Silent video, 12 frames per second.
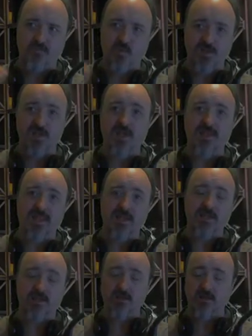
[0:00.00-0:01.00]
not
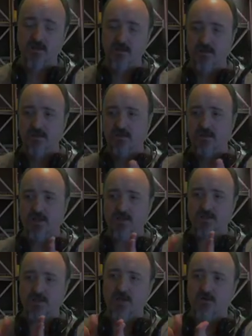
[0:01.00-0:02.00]
landed, it has
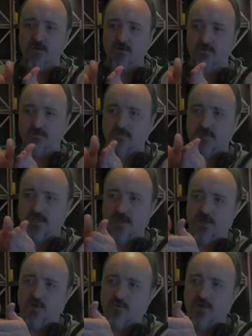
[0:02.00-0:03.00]
a narrow
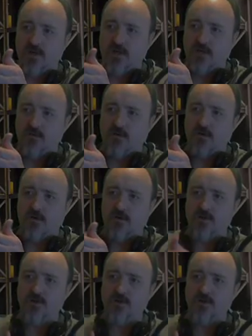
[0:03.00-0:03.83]
10-degree arc.